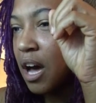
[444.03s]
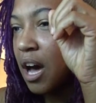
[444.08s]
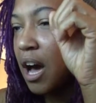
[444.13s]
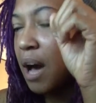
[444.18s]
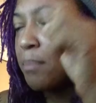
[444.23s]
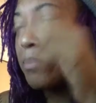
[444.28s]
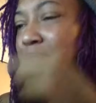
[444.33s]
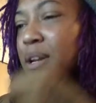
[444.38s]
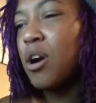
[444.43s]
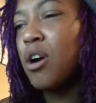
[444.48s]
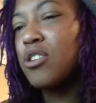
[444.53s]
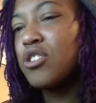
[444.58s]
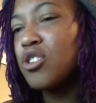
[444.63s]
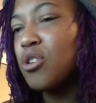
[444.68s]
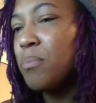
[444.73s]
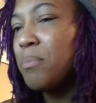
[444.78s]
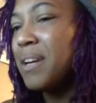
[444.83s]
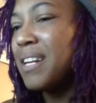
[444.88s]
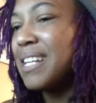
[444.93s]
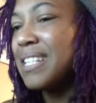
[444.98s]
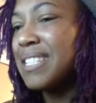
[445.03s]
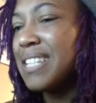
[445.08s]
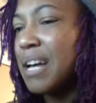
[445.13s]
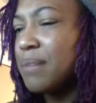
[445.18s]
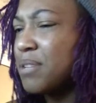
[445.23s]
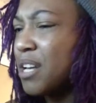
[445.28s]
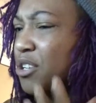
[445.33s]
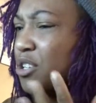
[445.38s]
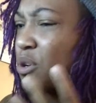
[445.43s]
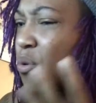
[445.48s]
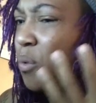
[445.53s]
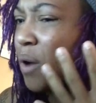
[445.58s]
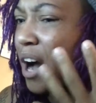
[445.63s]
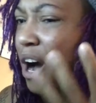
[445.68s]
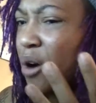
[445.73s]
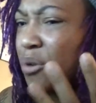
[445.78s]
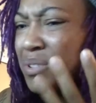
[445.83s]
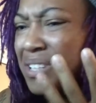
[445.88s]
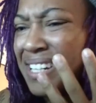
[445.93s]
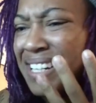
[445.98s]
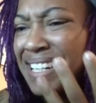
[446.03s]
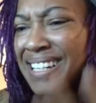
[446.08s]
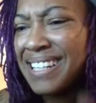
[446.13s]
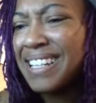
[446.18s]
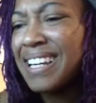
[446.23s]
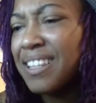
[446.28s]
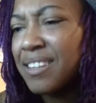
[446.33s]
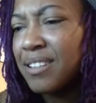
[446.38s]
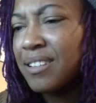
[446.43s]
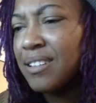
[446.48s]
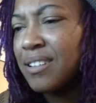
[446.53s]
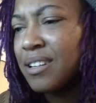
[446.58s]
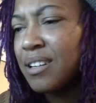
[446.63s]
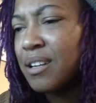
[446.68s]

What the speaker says: I've been hurt so many times, how do I hold it together?